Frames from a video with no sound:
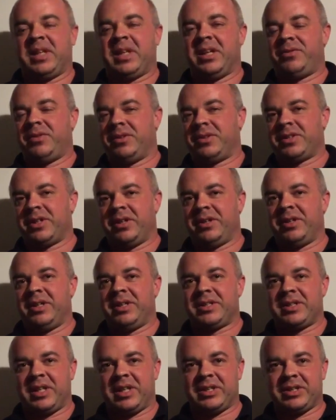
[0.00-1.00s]
if you turn
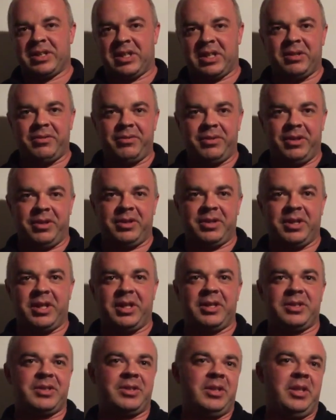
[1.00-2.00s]
these things off when you're
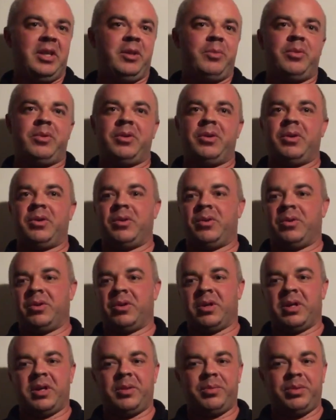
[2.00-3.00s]
trying to sleep
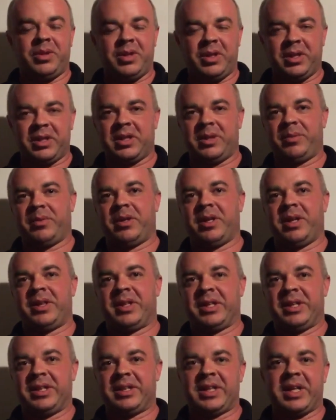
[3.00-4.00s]
or unplug them or
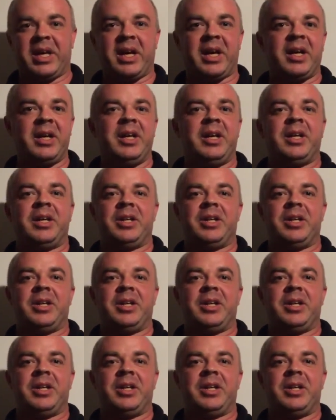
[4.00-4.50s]
anything like that,